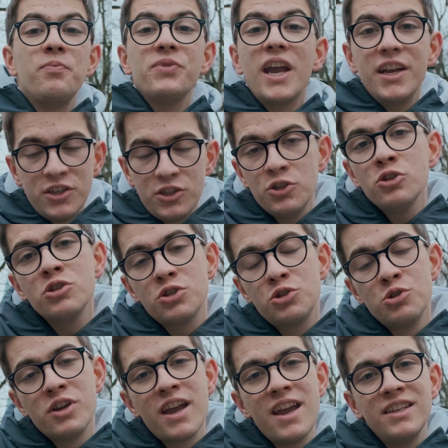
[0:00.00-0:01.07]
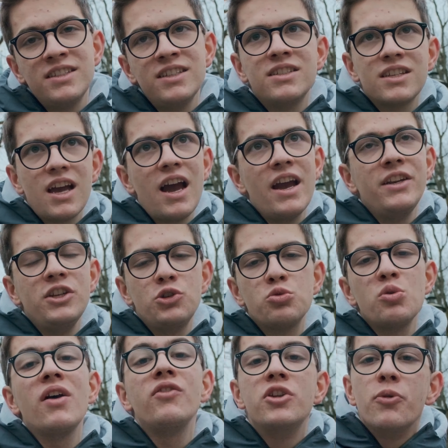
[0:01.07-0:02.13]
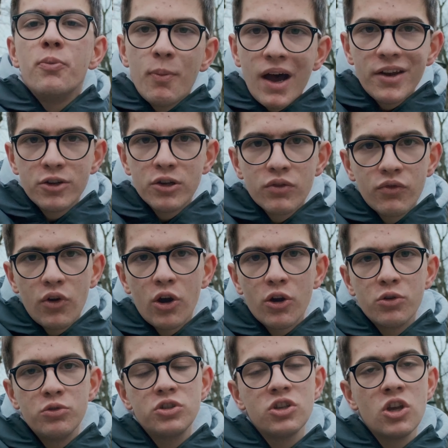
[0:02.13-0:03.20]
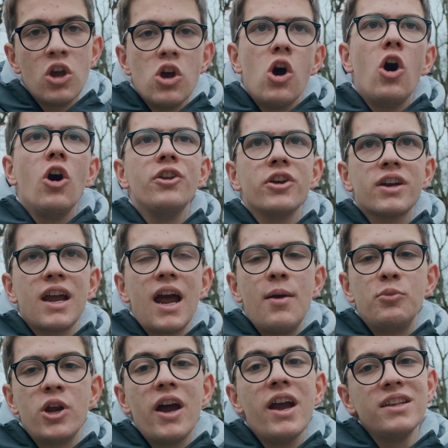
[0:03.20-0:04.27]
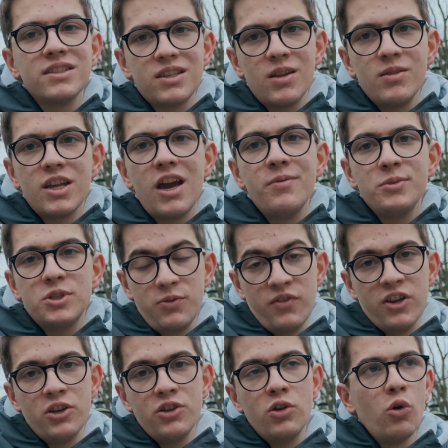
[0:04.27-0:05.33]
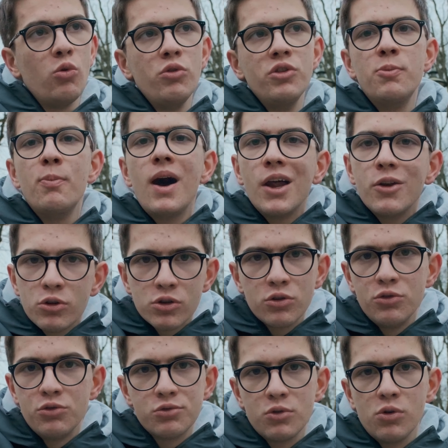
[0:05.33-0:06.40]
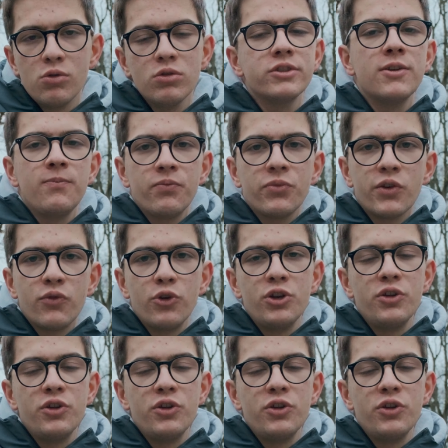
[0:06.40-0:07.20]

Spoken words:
And in those 2 cases I need to have the manual focus on the camera, and sometimes even all the manual controls for the